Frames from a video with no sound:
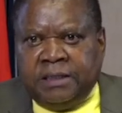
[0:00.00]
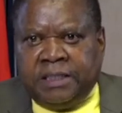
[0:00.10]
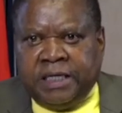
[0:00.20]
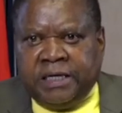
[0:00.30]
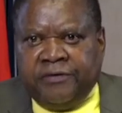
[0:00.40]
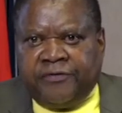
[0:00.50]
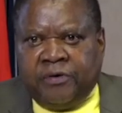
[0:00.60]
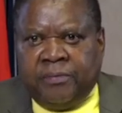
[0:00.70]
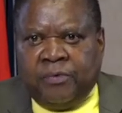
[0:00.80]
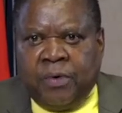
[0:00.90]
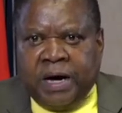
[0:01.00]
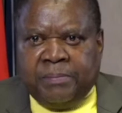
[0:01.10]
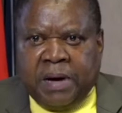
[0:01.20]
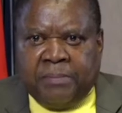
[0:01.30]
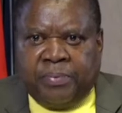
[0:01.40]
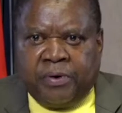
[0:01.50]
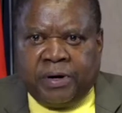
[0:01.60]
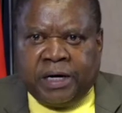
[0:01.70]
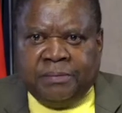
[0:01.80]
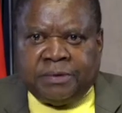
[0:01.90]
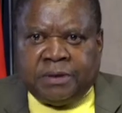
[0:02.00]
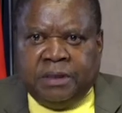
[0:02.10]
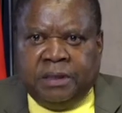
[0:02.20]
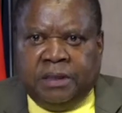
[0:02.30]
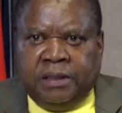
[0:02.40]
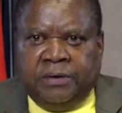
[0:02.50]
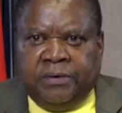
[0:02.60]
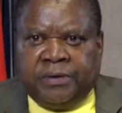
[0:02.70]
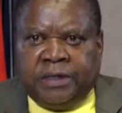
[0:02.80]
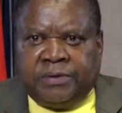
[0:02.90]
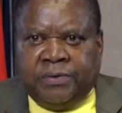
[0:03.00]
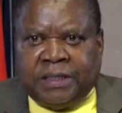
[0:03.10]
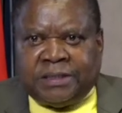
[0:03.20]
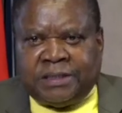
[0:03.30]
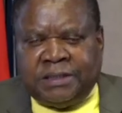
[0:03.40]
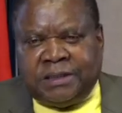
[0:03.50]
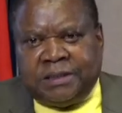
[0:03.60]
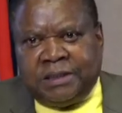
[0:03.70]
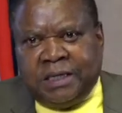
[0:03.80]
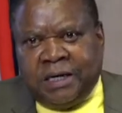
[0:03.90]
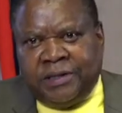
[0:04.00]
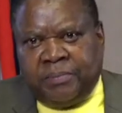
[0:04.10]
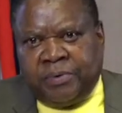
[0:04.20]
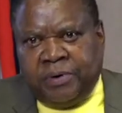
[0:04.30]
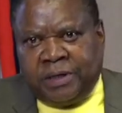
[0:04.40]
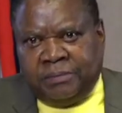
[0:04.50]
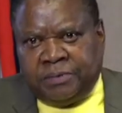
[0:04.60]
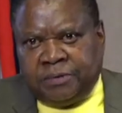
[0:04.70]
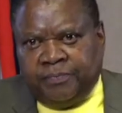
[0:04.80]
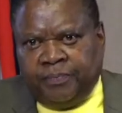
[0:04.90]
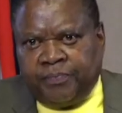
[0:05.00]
taken from one programs in order to assist other programs.